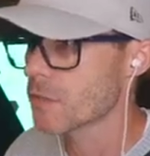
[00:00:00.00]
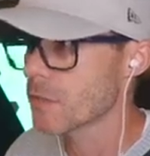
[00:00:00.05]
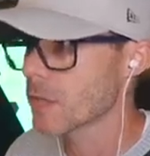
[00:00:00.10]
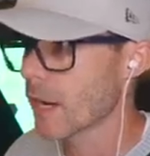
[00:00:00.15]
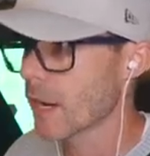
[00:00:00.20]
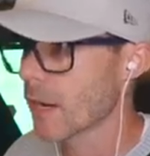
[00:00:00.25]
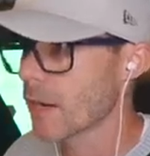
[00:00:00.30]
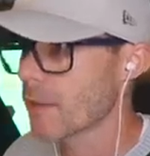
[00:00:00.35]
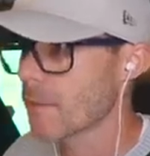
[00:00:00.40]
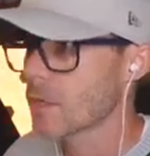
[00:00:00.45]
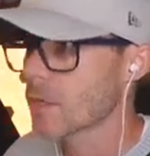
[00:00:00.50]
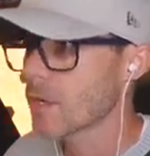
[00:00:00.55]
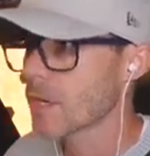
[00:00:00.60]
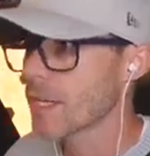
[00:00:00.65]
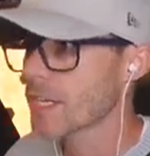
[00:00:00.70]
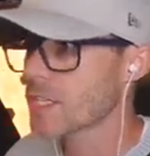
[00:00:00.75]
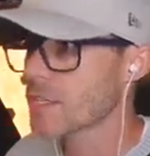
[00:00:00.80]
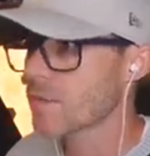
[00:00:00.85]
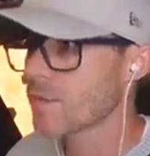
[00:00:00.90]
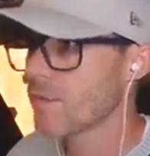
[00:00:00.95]
Okay, gotta
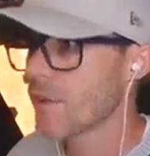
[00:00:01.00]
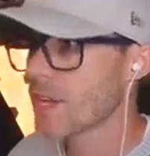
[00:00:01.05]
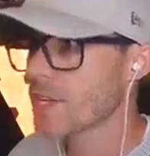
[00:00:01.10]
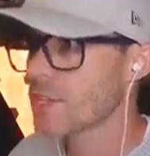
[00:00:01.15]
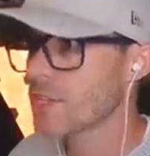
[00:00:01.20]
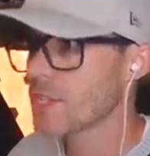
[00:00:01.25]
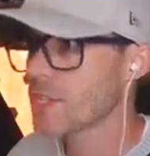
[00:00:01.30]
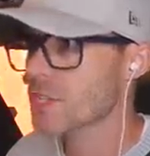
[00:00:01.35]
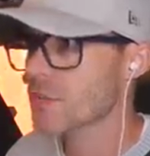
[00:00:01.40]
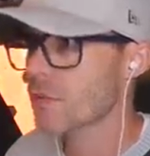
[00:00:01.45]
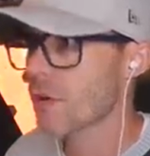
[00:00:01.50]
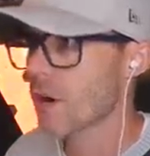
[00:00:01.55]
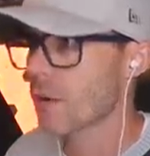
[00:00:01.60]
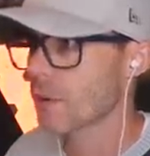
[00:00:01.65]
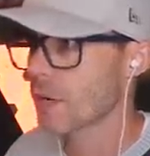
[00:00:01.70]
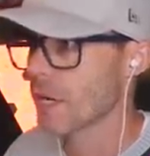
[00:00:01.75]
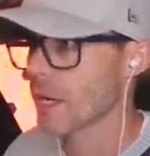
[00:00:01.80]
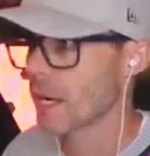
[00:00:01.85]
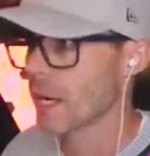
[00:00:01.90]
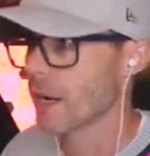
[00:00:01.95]
get some veggies
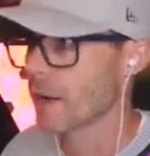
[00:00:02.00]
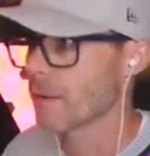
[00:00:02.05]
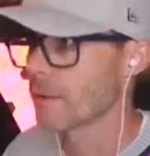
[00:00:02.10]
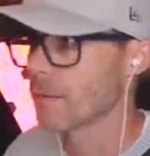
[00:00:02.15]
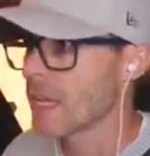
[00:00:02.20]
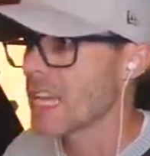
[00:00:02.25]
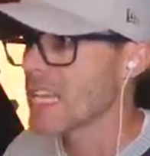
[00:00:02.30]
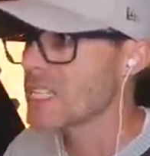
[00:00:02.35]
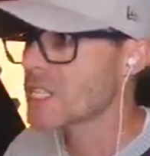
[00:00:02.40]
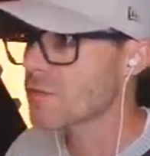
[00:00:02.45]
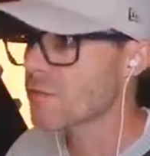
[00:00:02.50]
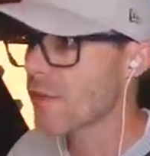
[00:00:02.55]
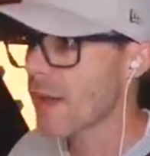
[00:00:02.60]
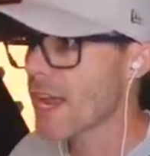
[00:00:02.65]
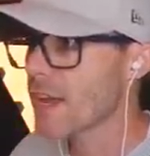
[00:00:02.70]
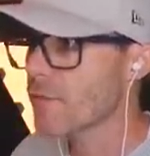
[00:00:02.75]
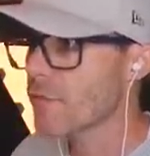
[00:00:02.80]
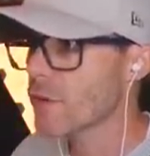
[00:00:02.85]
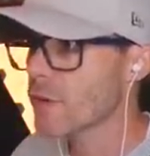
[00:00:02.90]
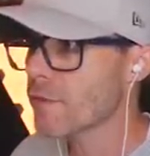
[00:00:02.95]
growing in here. His
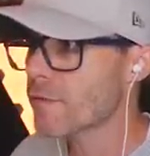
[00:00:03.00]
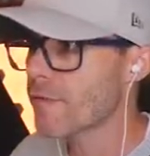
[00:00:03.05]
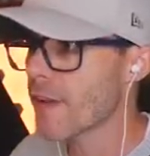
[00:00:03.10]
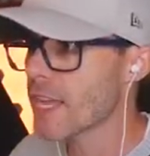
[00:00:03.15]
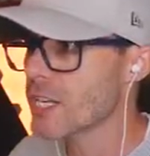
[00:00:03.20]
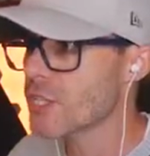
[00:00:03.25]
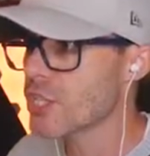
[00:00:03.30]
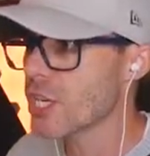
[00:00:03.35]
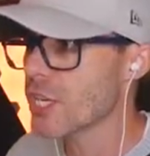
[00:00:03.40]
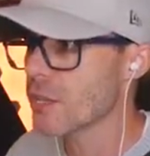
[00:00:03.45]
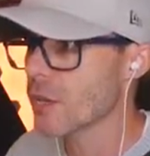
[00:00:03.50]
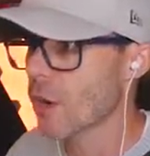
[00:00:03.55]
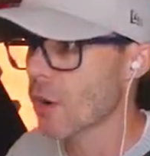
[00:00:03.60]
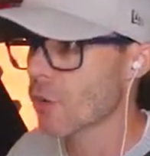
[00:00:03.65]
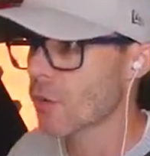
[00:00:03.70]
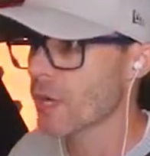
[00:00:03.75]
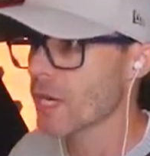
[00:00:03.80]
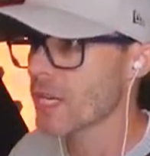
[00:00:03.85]
favorite veggie, though,